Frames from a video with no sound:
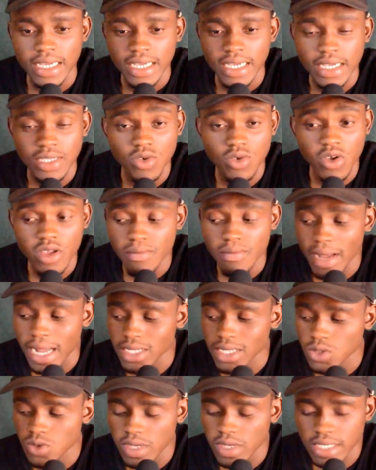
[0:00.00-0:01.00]
he's going
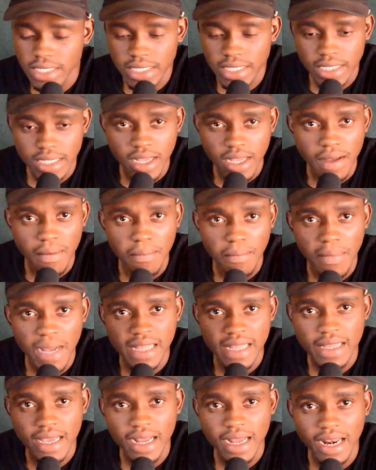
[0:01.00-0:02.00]
back to his
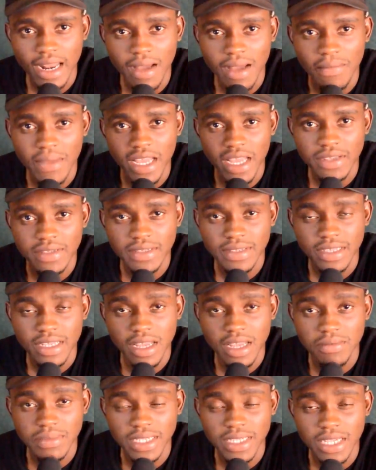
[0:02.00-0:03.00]
mother club as
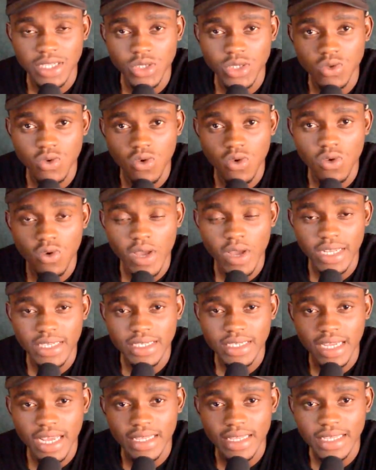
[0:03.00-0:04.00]
Sassuolo, and
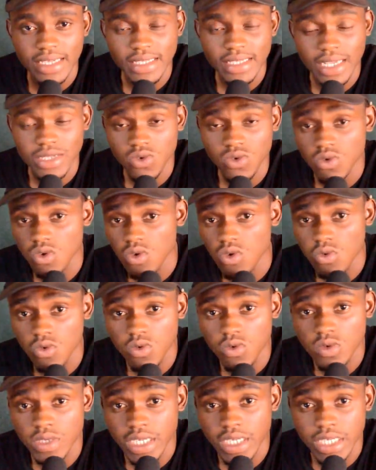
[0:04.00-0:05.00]
I think Sassuolo
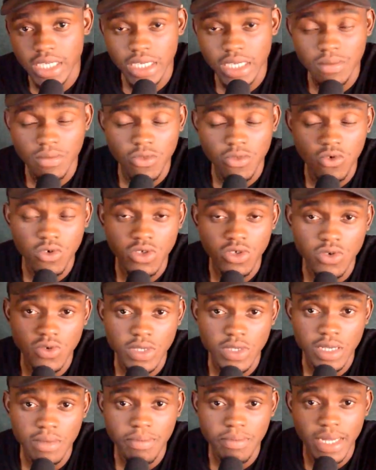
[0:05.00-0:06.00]
will need him, will
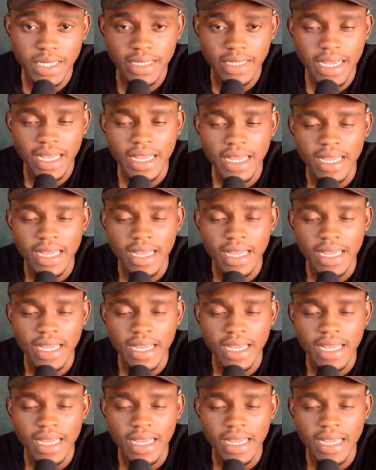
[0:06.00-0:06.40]
use him better.